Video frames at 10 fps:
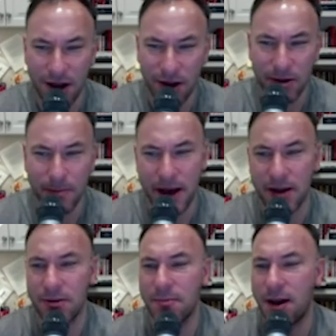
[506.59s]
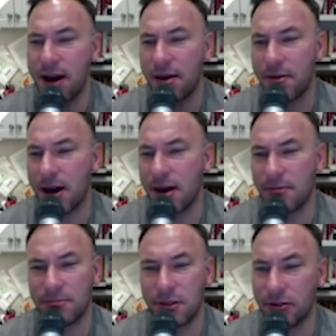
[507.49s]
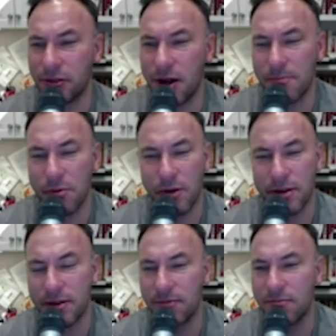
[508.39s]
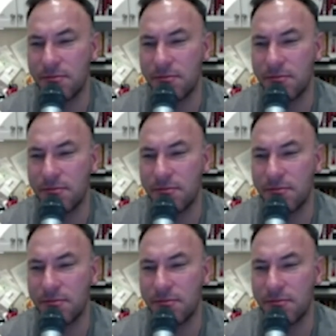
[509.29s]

Ertapenem, I lump with